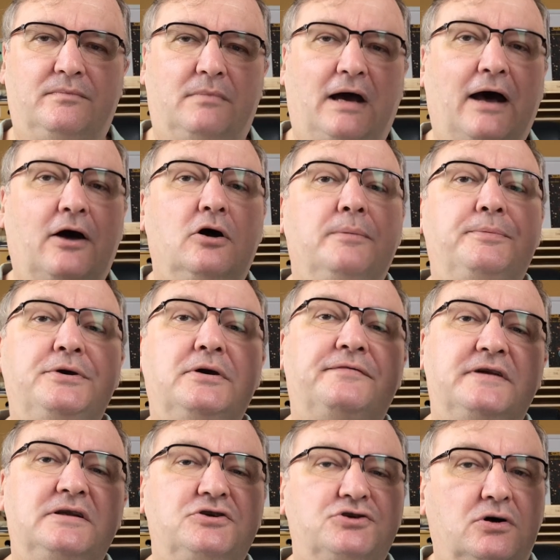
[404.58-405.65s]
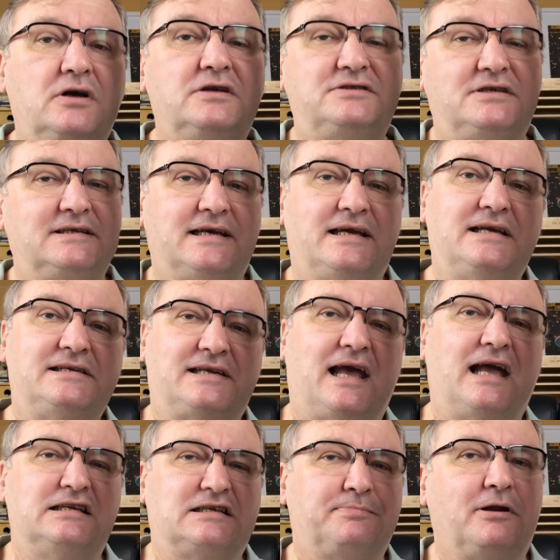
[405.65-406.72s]
I hope you've enjoyed today's
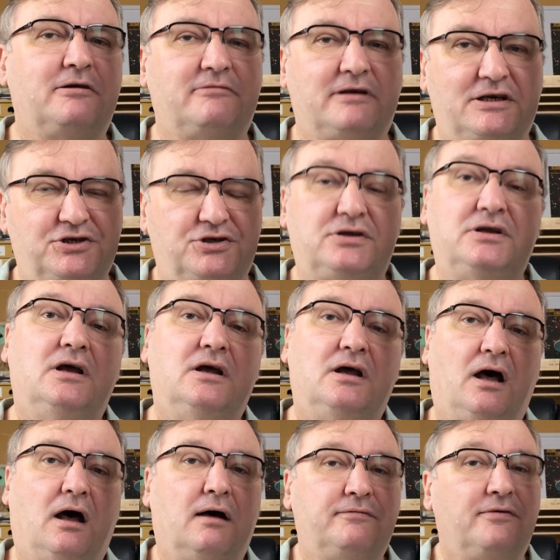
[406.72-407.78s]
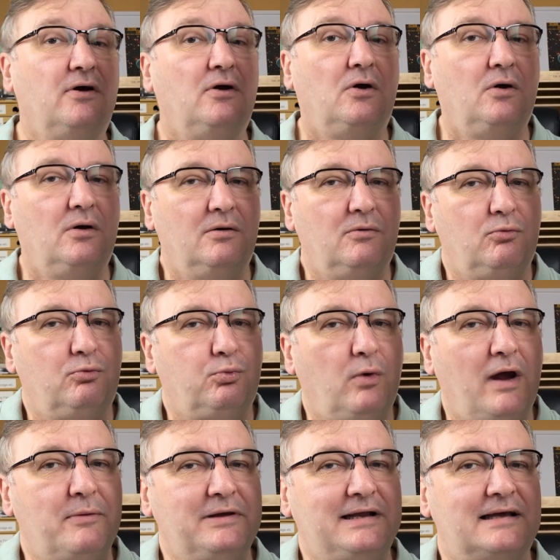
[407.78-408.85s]
exploration of
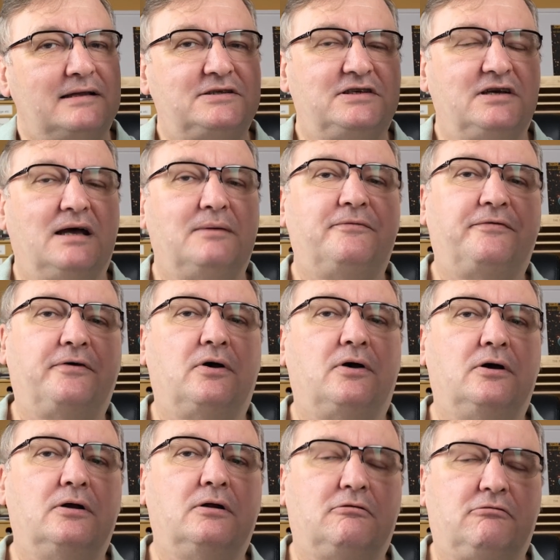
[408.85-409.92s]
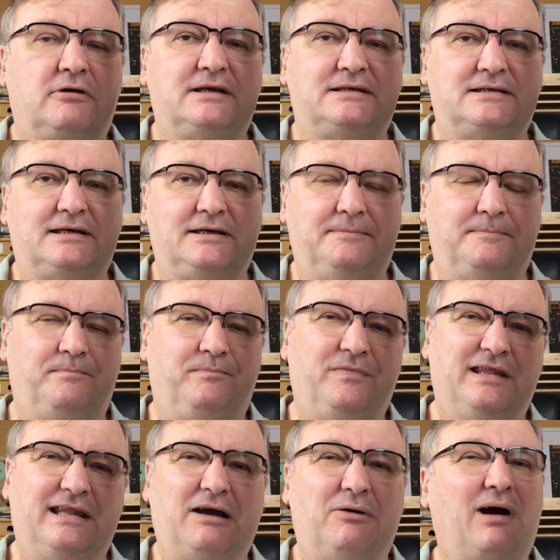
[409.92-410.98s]
where we get the term for Earl Grey tea.
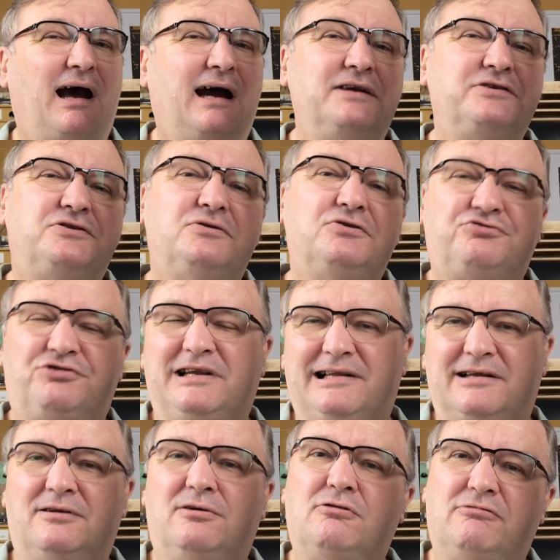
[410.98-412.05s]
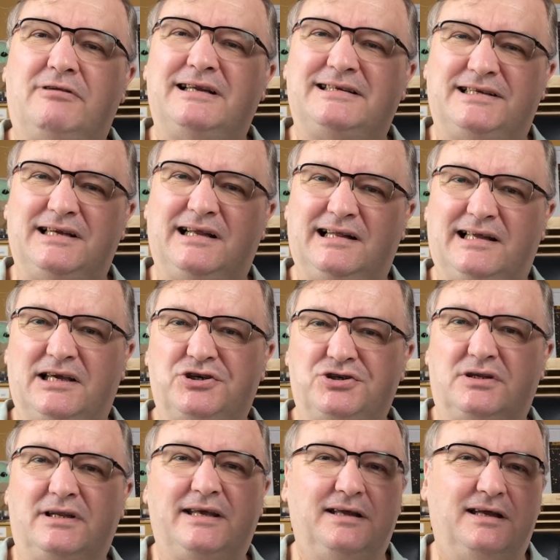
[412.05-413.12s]
Now, I do drink Earl Grey tea
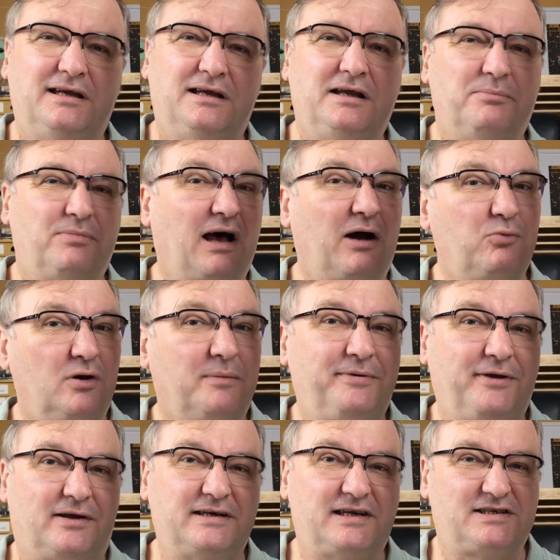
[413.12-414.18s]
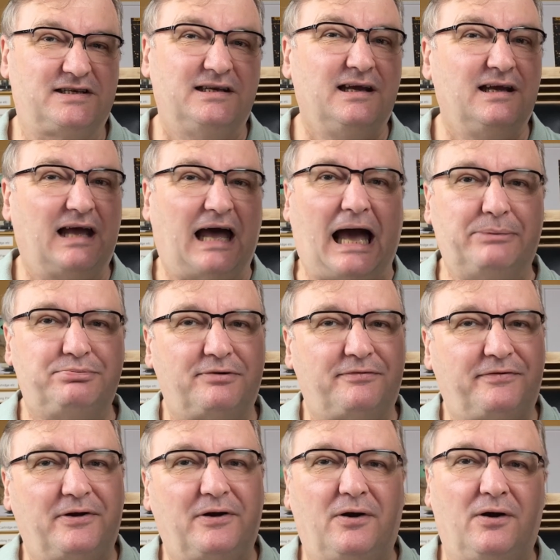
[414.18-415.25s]
occasionally, but I will be honest, I
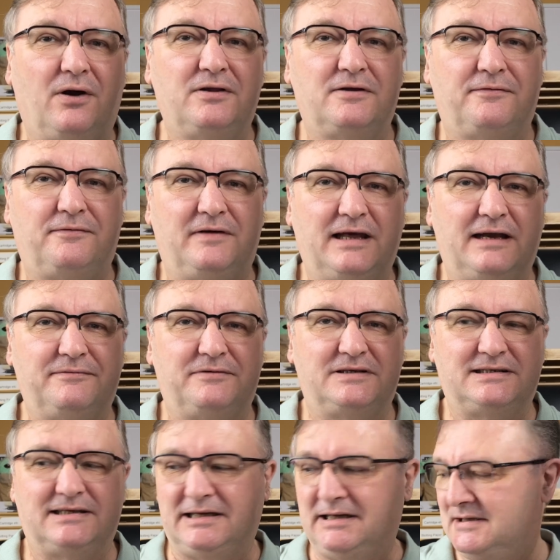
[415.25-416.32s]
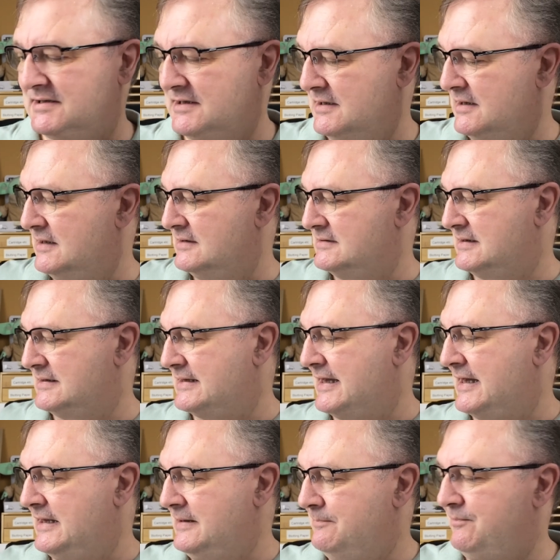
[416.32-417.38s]
prefer other flavoured teas.
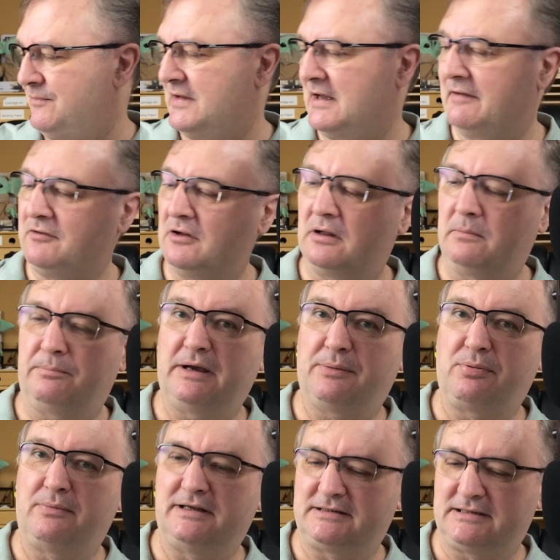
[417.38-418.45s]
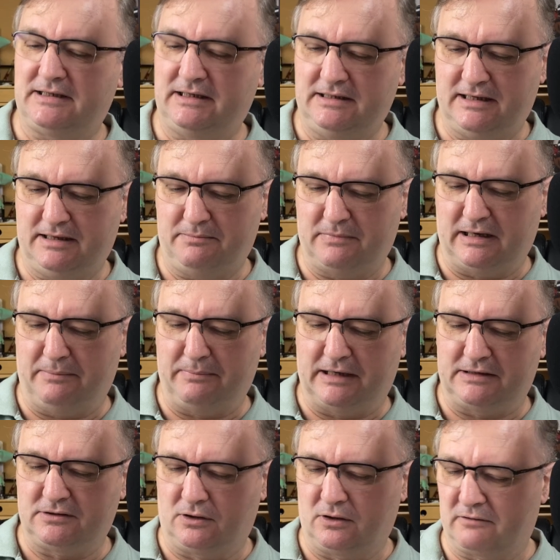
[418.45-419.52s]
Today, I've got peppermint tea in my
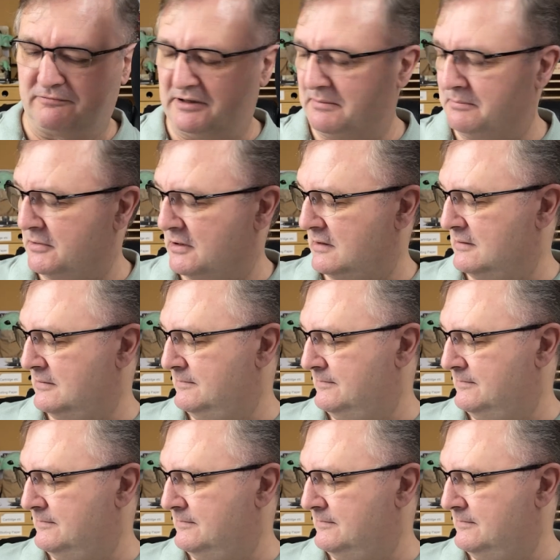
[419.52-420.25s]
Mandalorian mug.